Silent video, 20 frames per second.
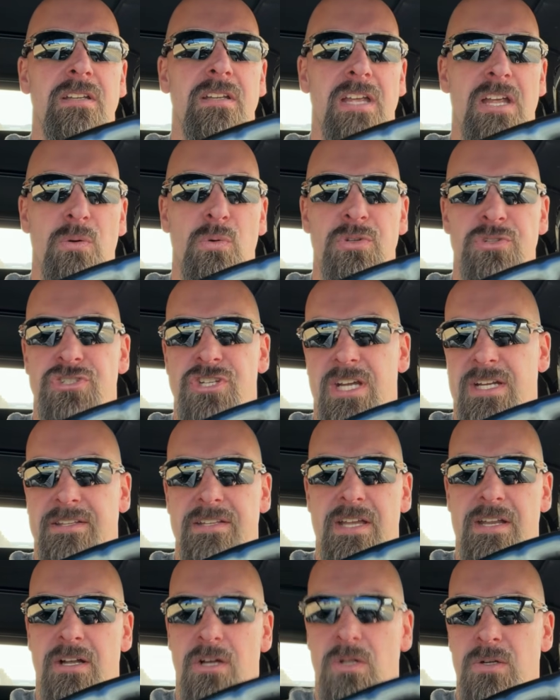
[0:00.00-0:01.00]
And we'll check
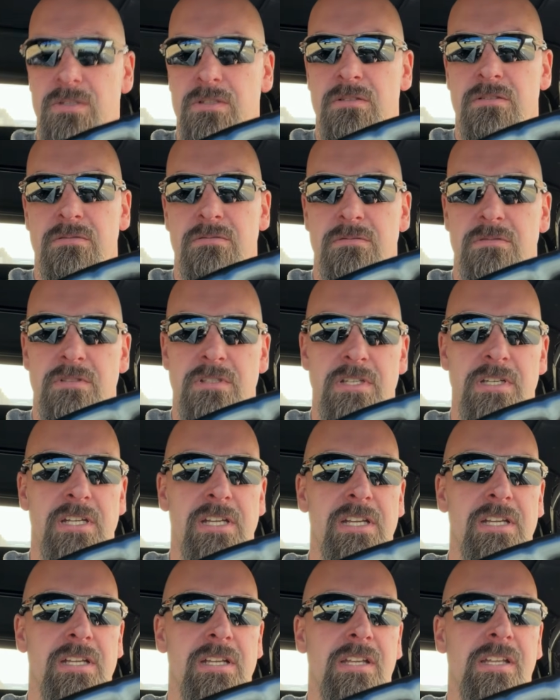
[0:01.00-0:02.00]
that out.
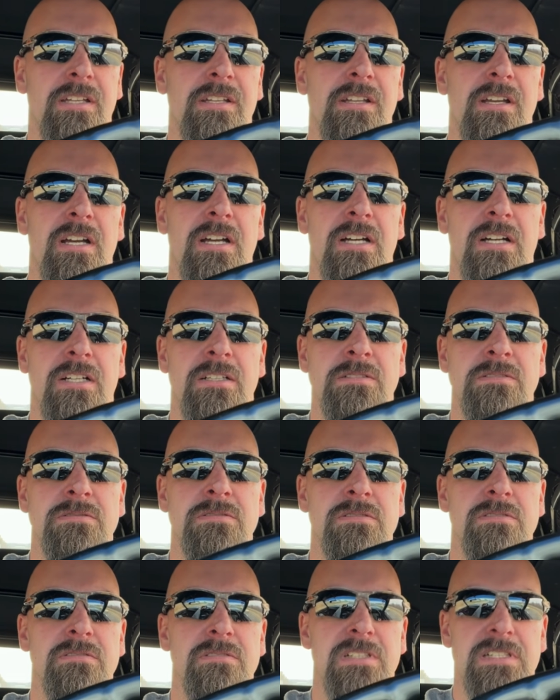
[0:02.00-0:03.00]
And
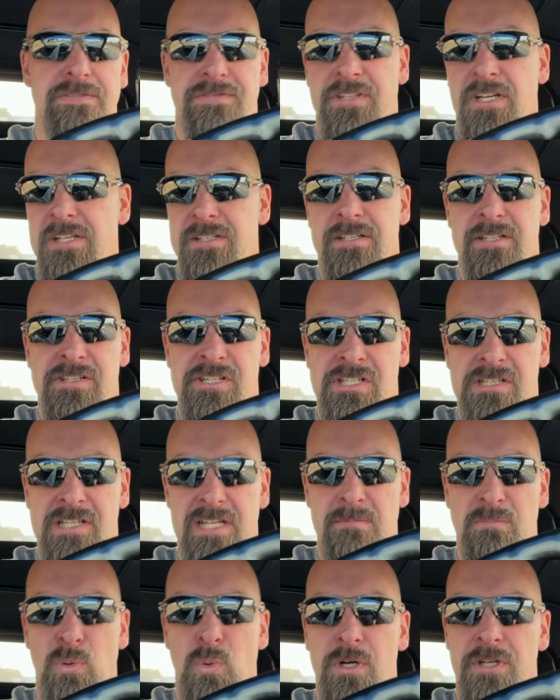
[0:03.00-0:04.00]
if tightening the
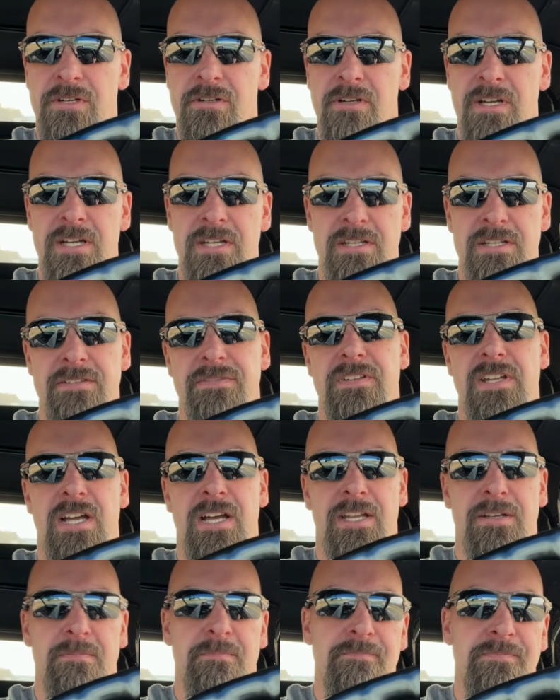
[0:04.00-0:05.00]
clamp worked, great. If
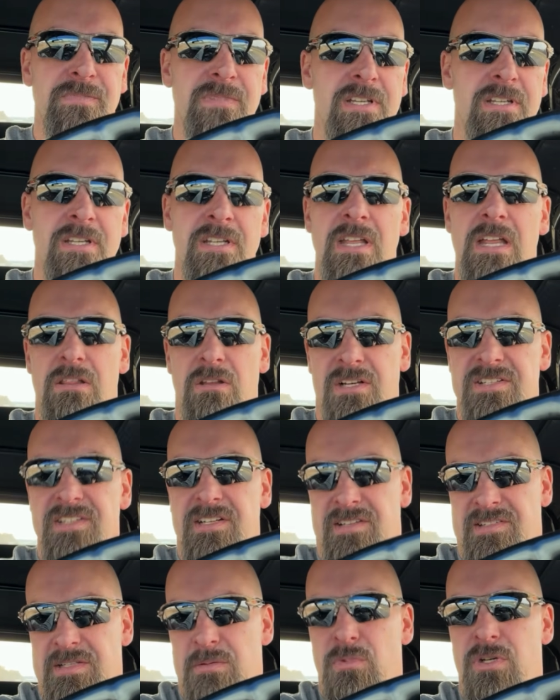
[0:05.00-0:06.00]
not, it looks
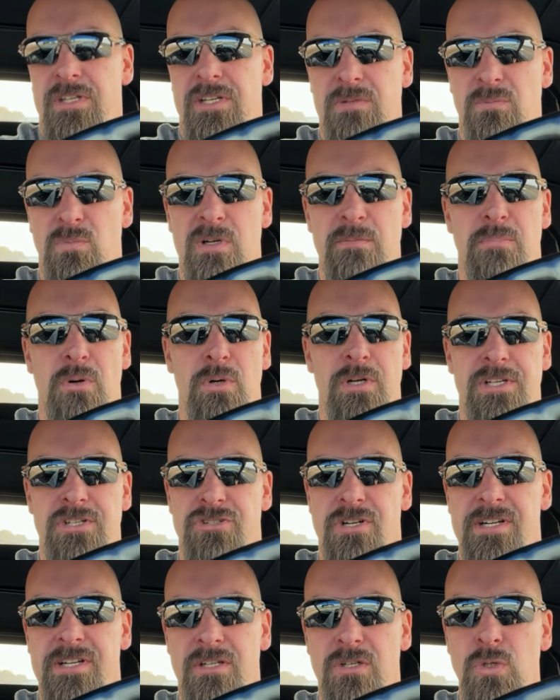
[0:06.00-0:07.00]
like someone at one point
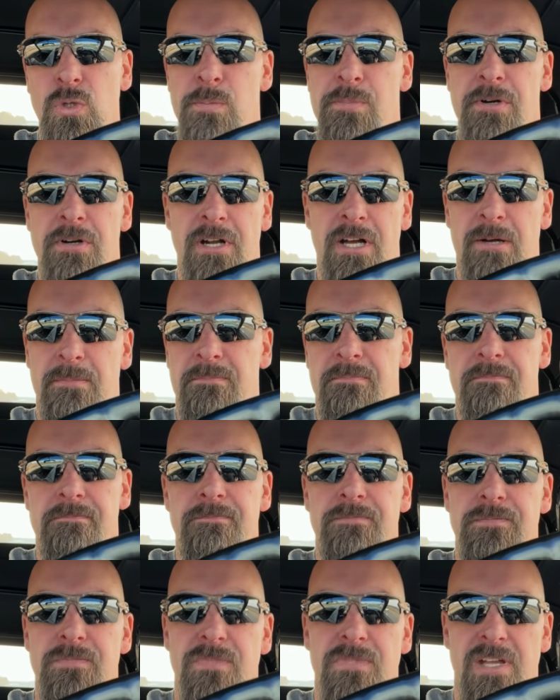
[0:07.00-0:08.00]
tried to goober up
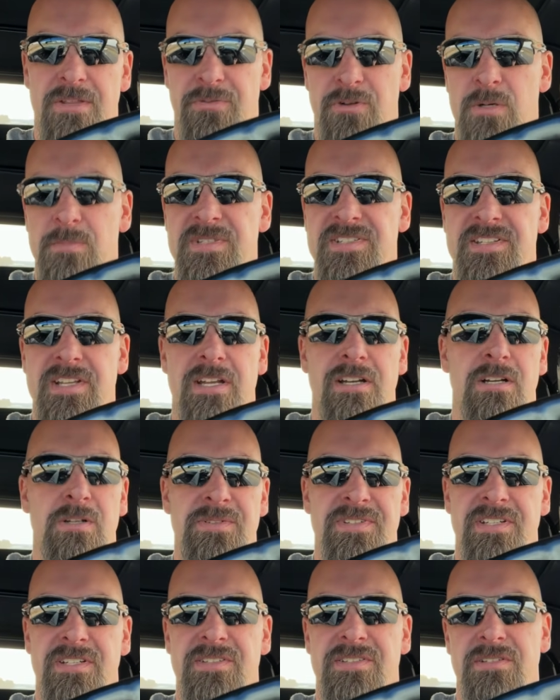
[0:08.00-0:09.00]
that thermostat
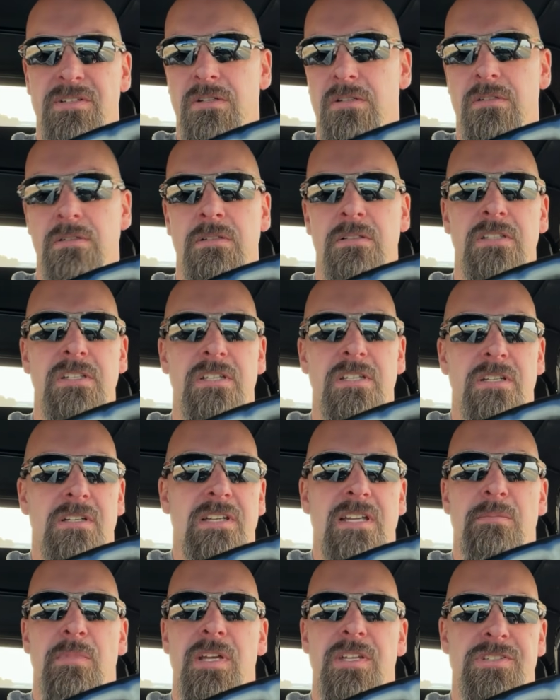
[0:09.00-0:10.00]
housing, so
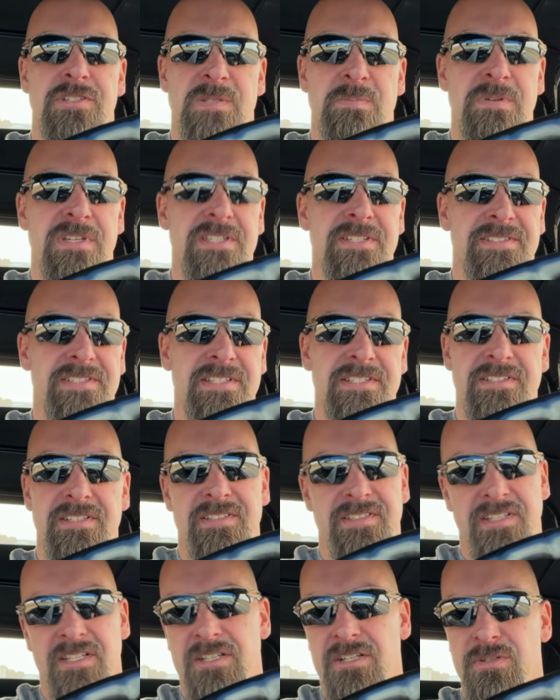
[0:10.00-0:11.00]
it might just be as easy
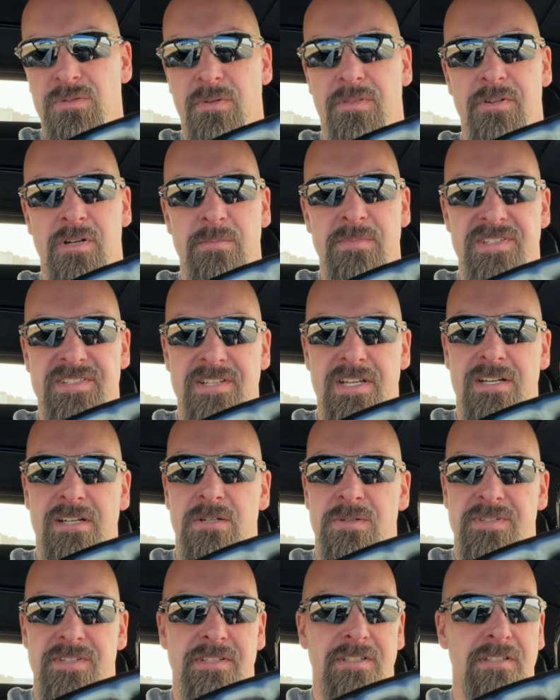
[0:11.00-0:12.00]
as getting a new thermostat
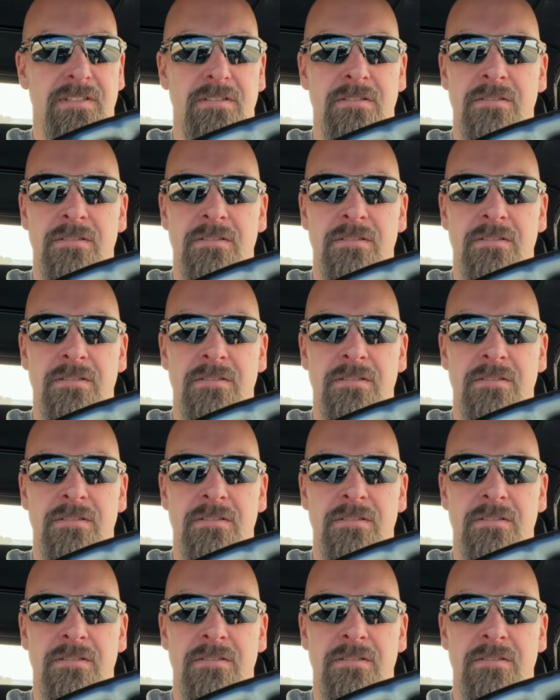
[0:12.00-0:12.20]
housing.